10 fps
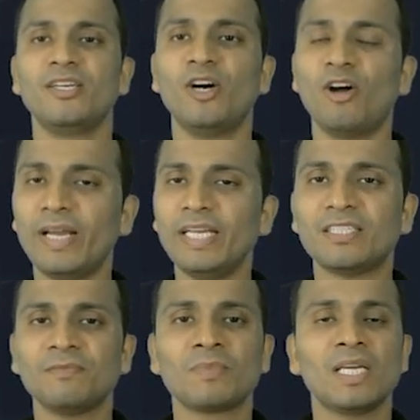All right,
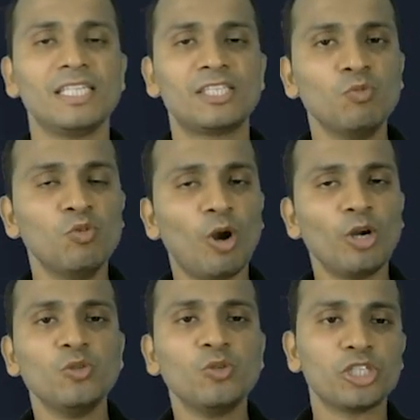let's move on
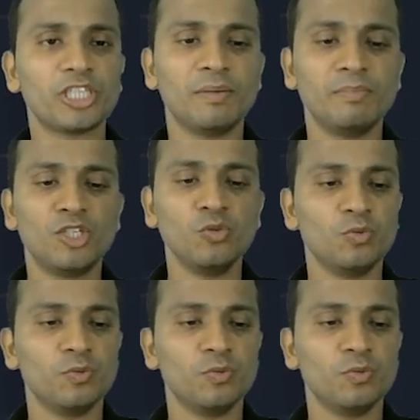to question number two.